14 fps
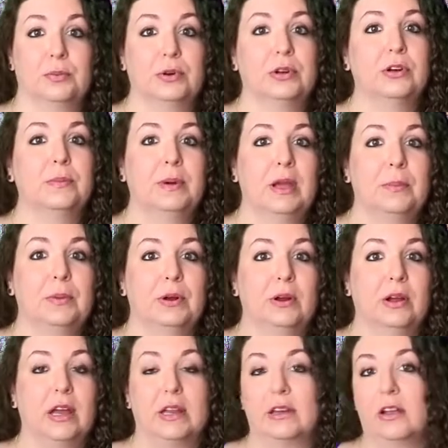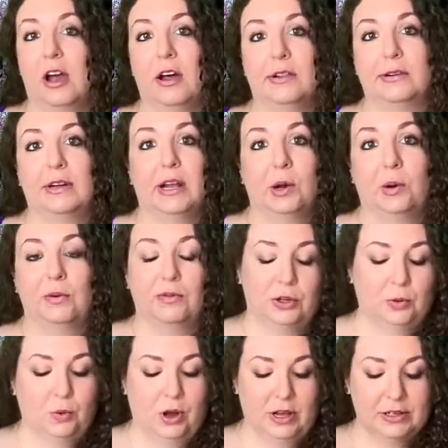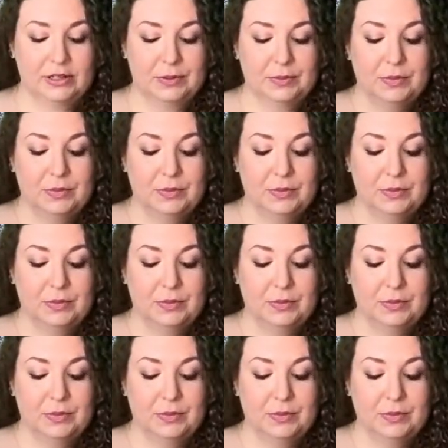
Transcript: printer paper and color it however you want.